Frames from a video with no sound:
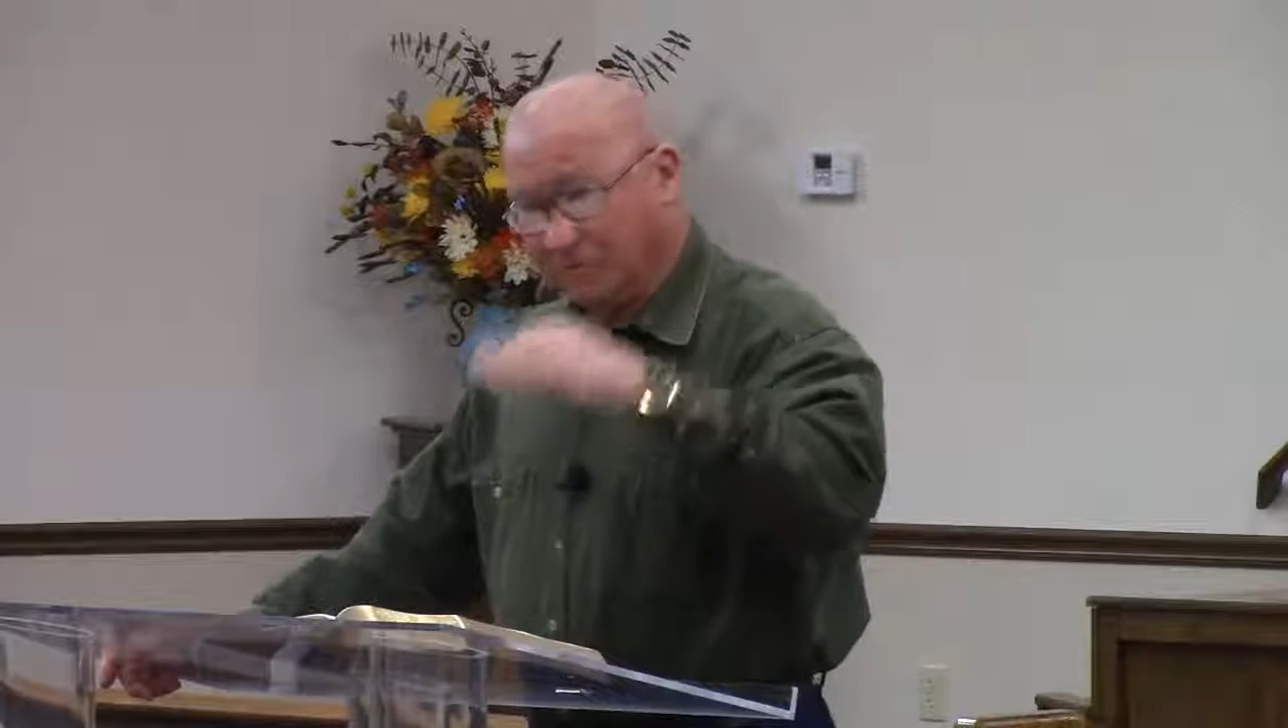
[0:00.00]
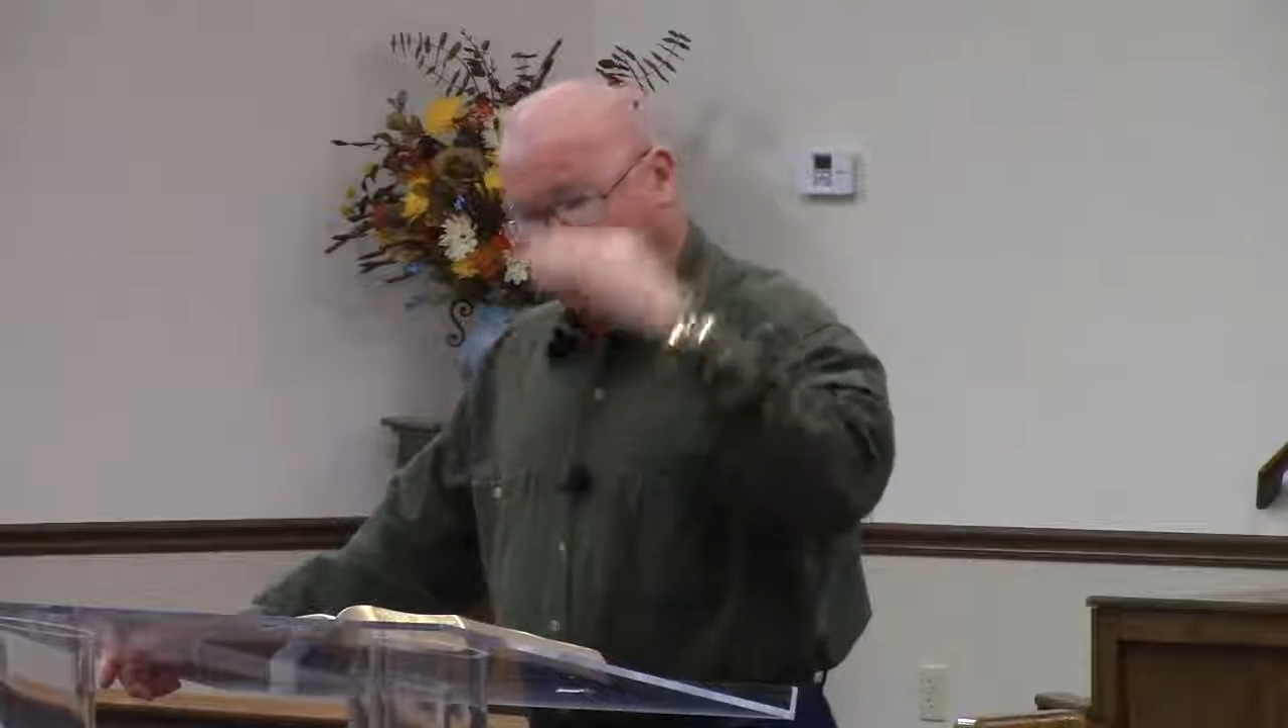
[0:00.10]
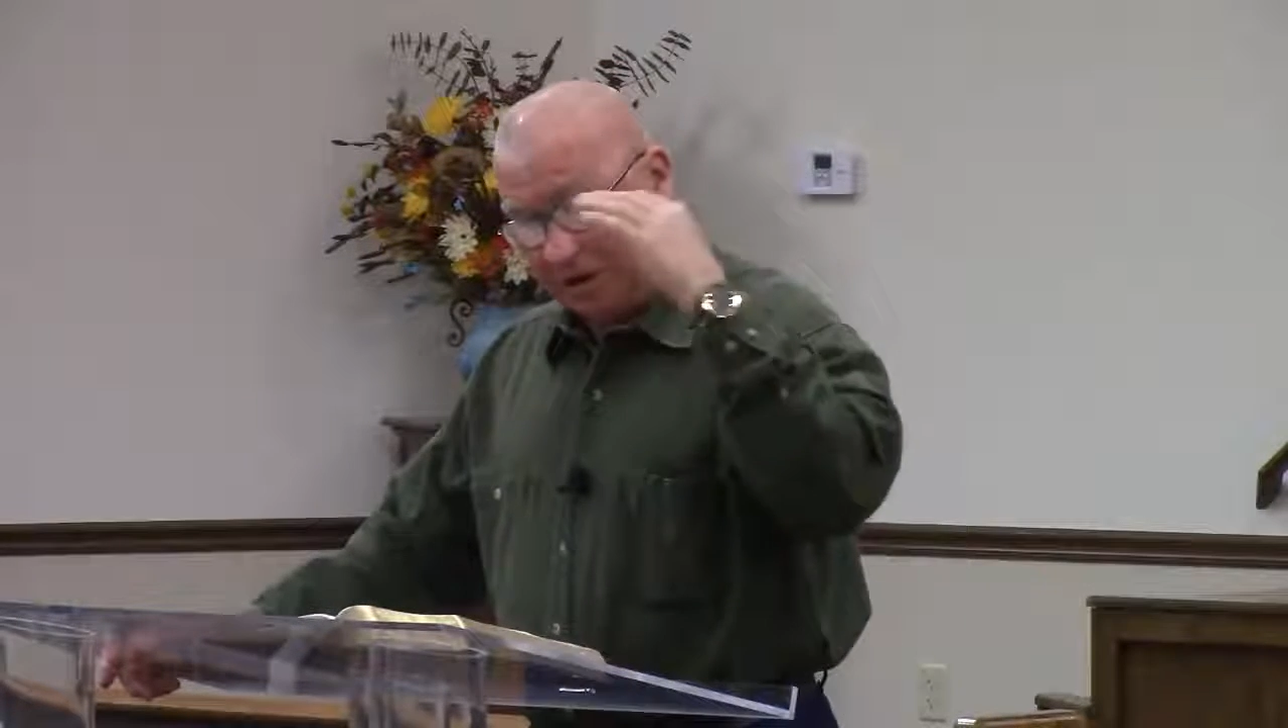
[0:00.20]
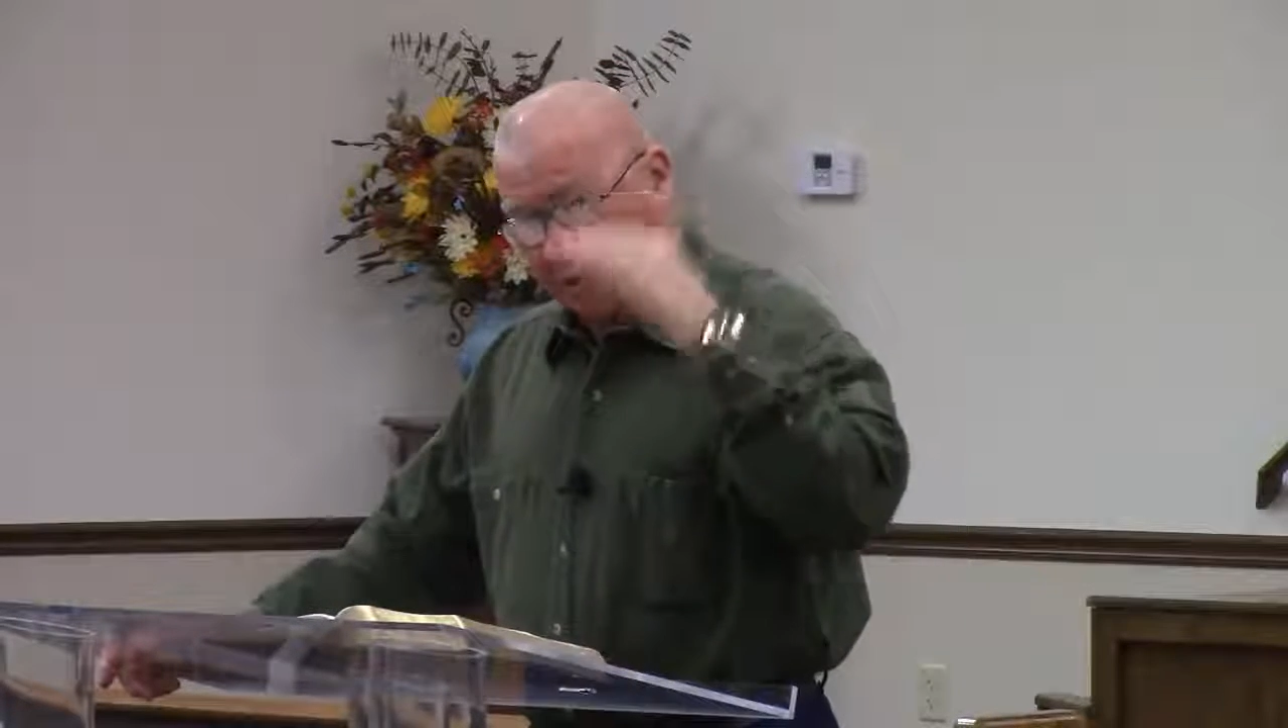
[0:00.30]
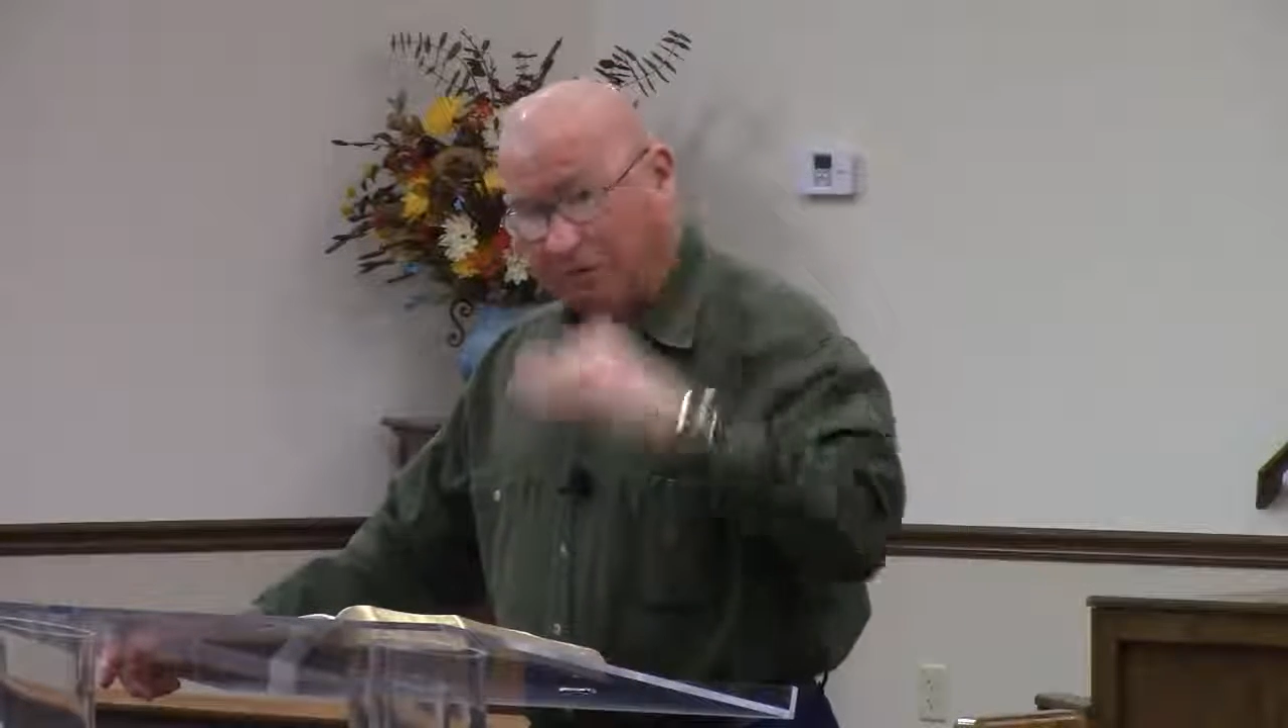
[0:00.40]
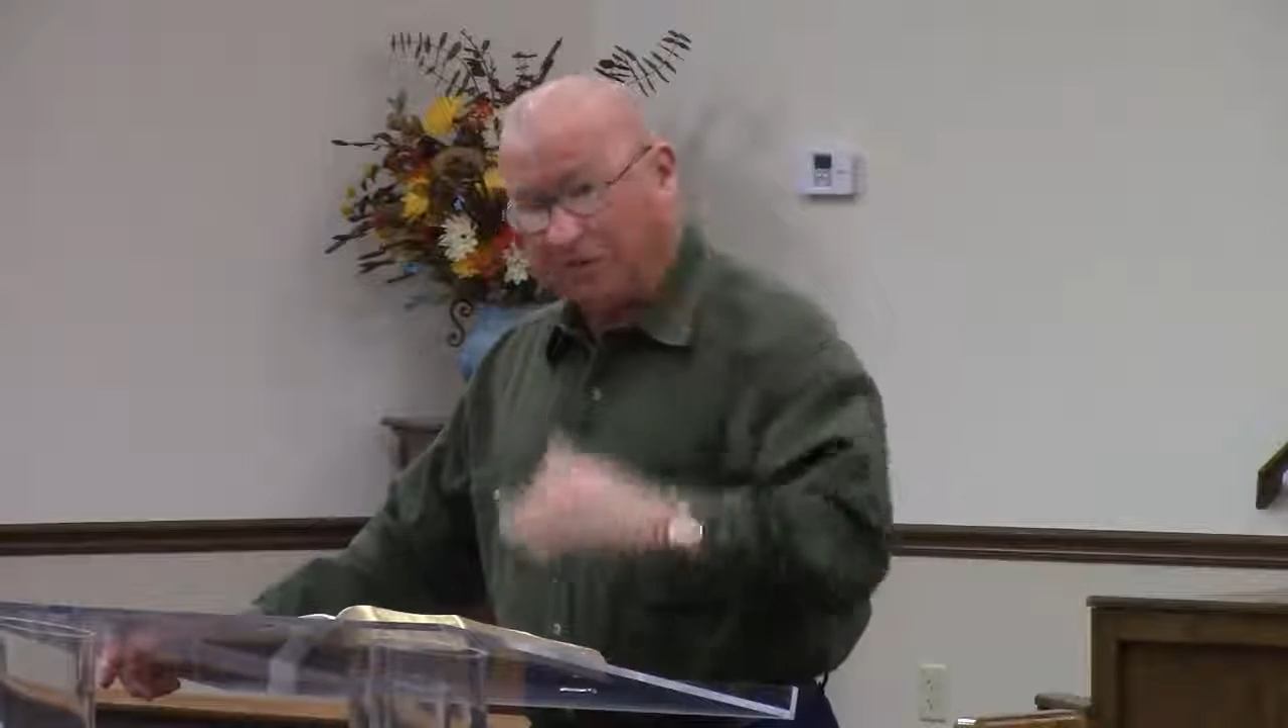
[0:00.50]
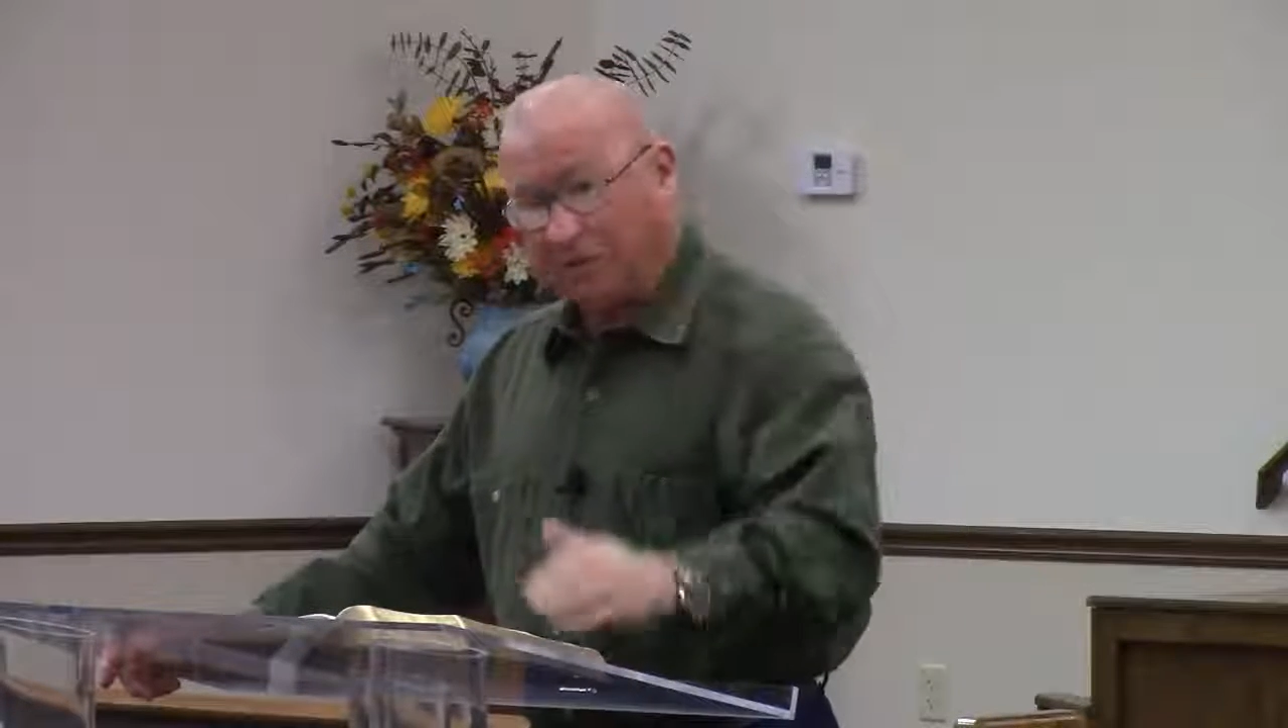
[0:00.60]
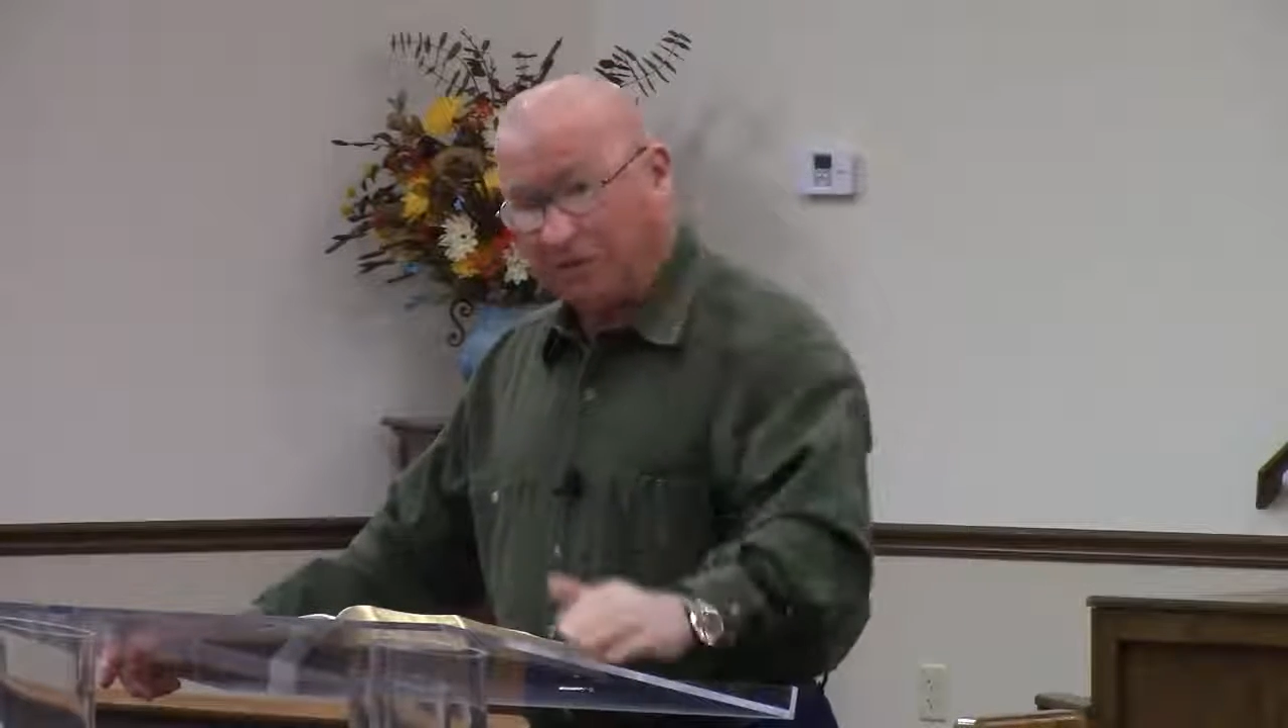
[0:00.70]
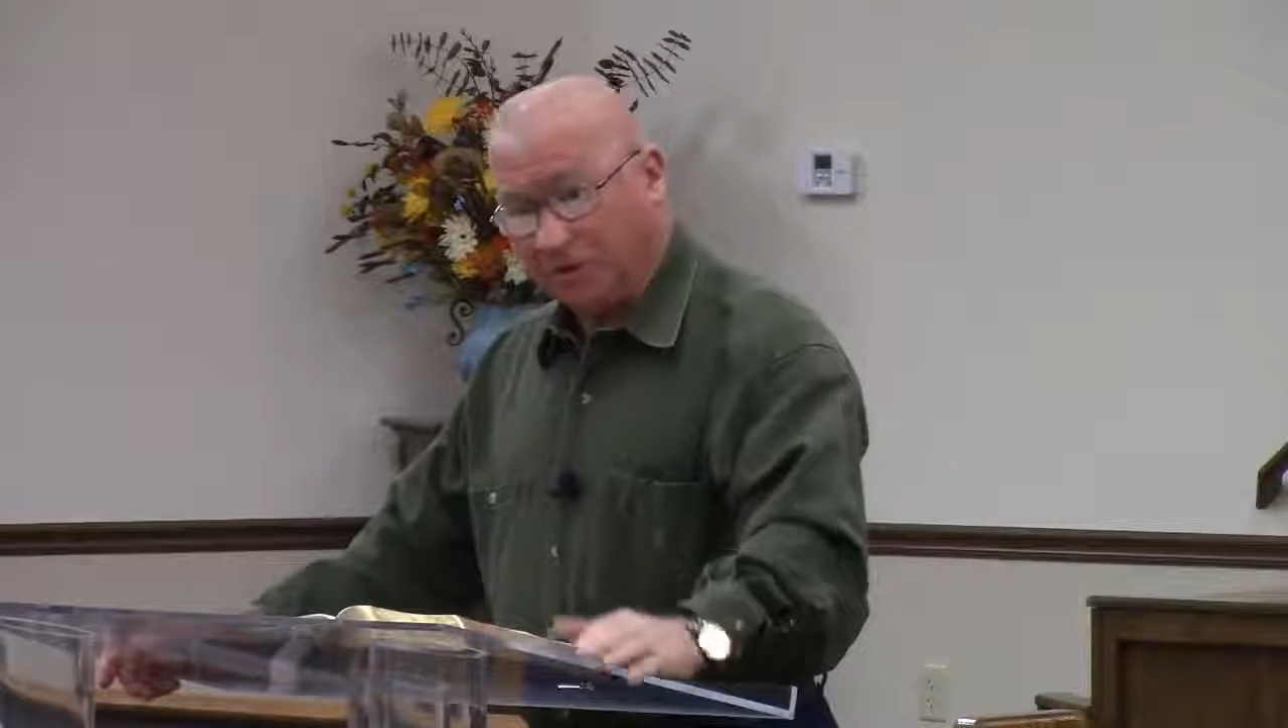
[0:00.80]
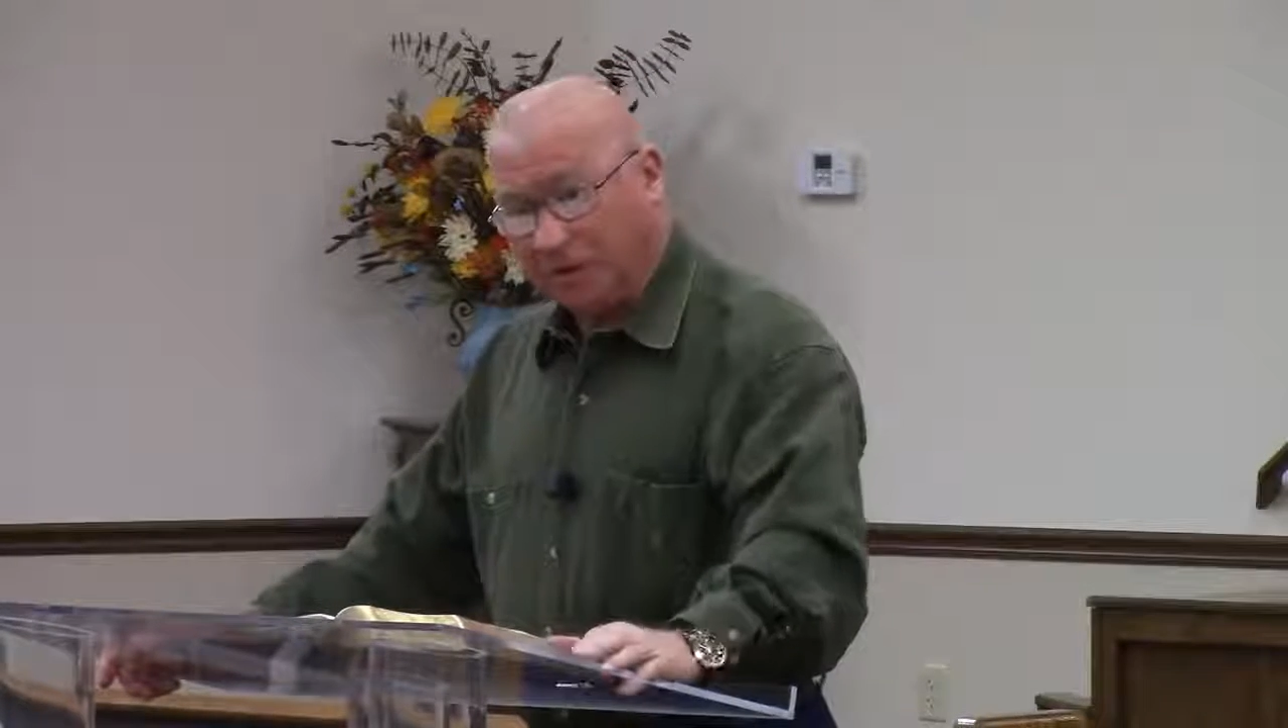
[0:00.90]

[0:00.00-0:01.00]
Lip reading: put on, or you